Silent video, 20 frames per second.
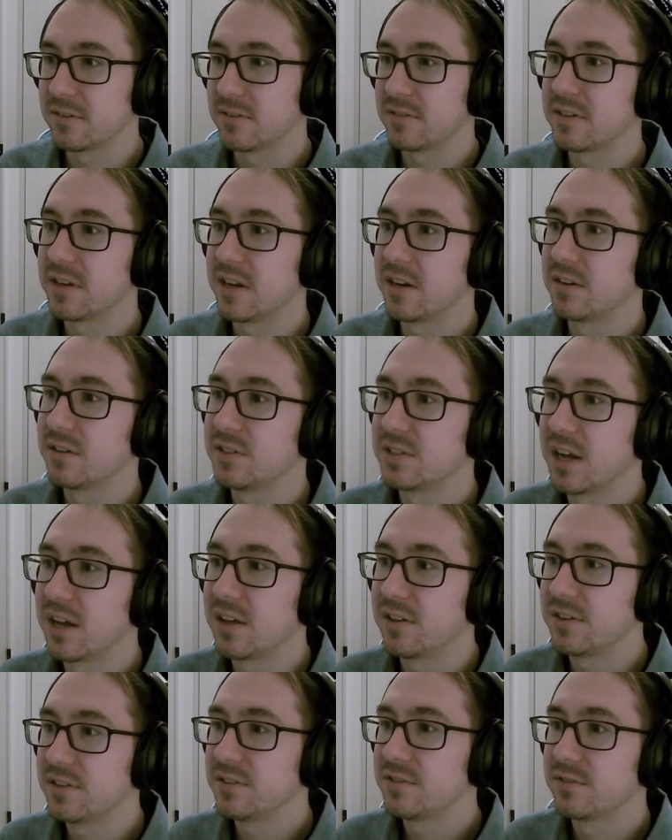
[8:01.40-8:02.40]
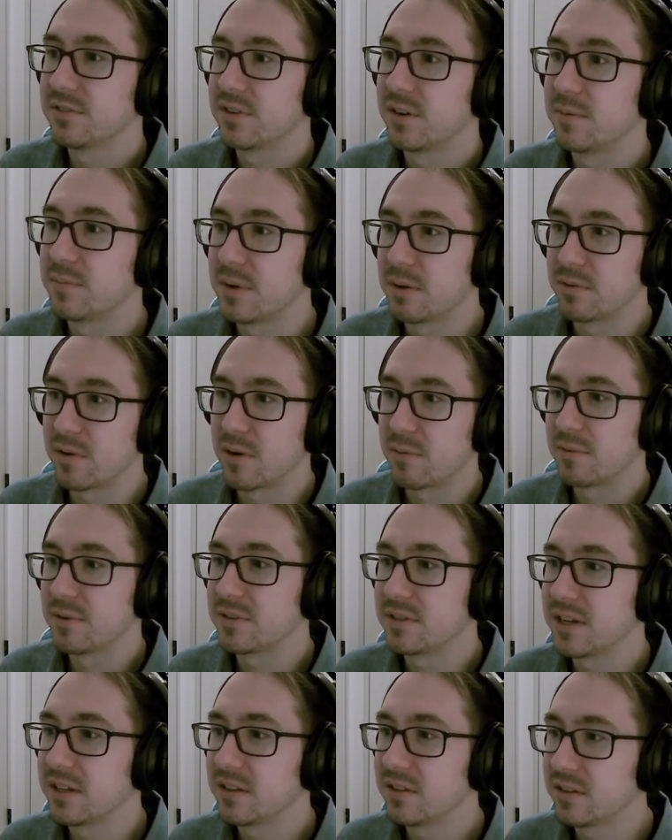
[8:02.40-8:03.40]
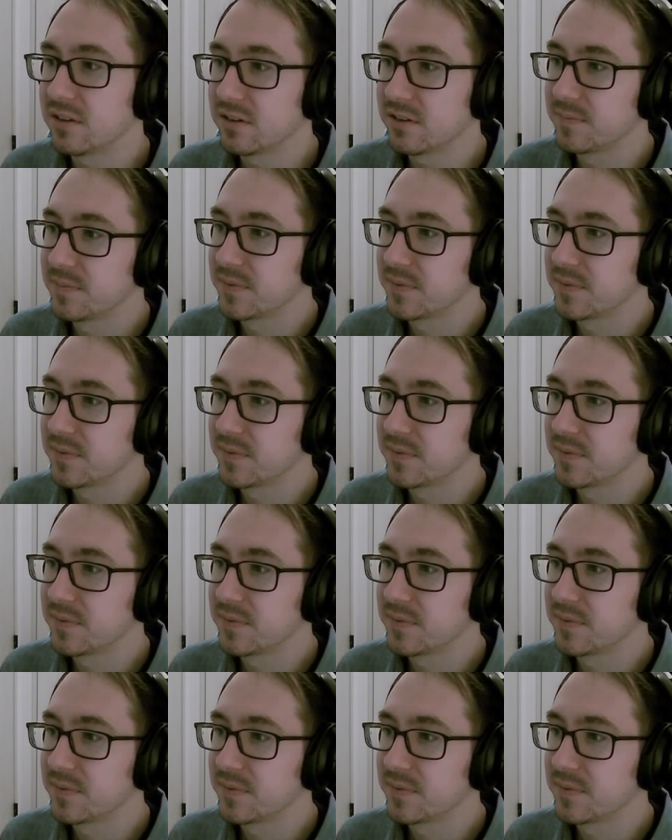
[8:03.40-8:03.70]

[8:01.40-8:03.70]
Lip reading: standard challenge from Robert Taylor,